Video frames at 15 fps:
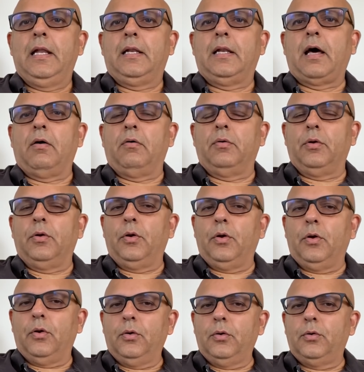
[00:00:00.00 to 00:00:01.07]
Now,
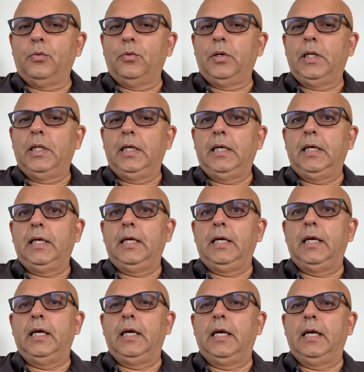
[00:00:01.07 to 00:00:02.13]
not only
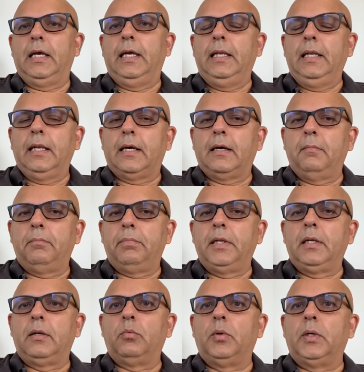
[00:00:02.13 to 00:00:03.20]

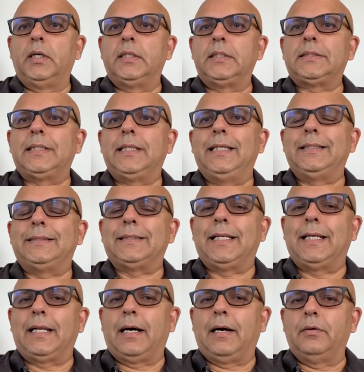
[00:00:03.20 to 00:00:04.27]
incomplete verse is
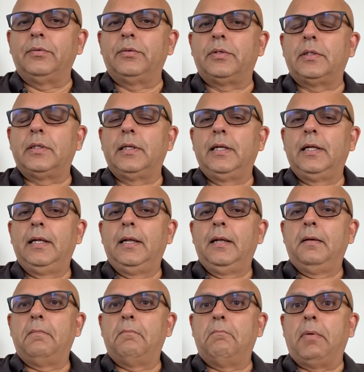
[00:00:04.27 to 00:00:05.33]
read out,
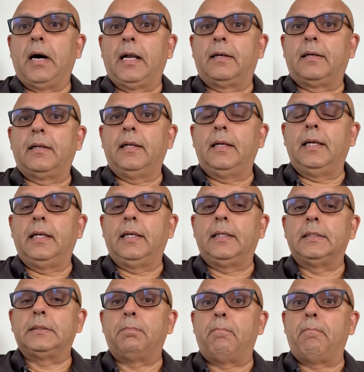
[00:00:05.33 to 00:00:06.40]
but it
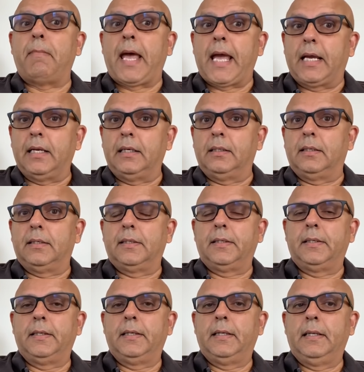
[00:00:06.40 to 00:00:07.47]
is mangled.
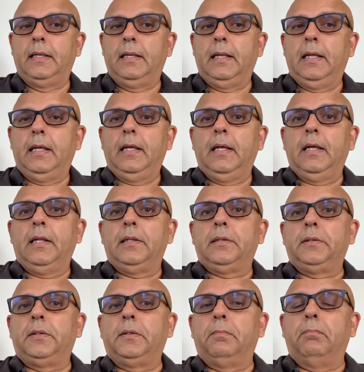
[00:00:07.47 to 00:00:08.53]

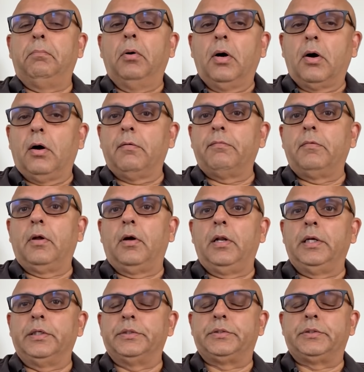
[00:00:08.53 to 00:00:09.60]
The book of
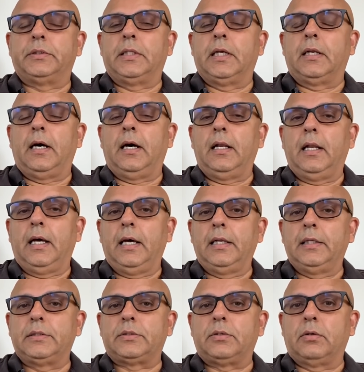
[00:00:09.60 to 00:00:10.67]
knowledge that Allah
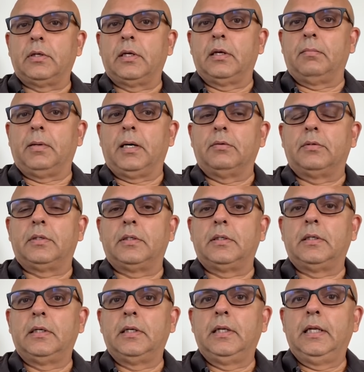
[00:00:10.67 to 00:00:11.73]
is talking about
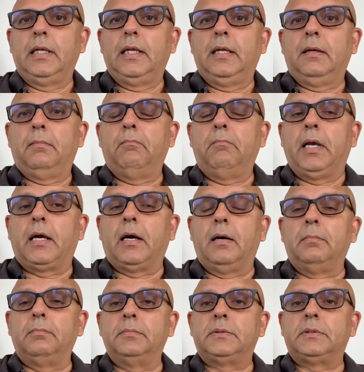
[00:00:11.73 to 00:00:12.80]

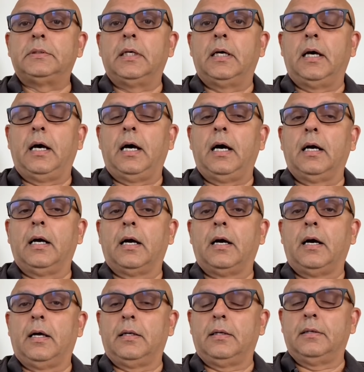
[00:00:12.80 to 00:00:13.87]
becomes Aga
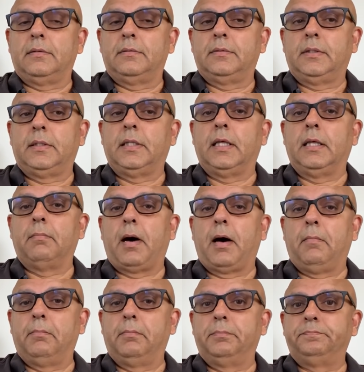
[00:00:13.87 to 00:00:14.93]
Khan, the
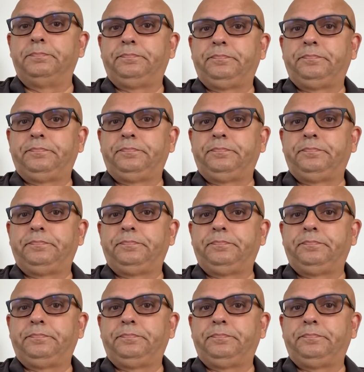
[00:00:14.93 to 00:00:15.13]
Imam.